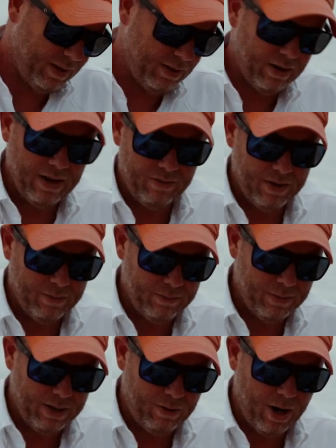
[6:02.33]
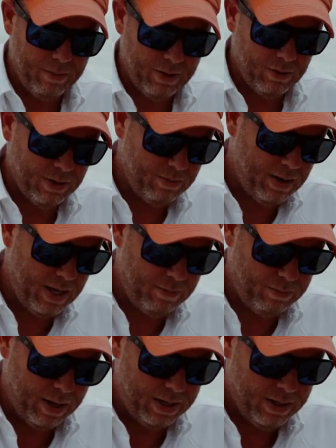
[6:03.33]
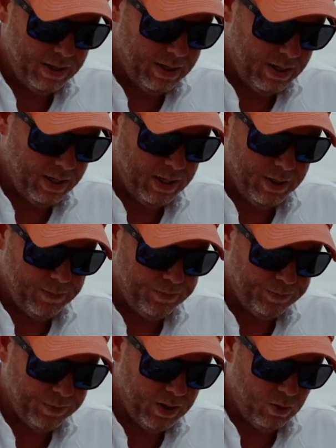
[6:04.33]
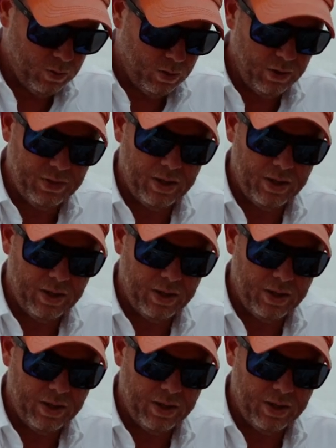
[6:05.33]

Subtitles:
I don't have a micrometer with me, but rule of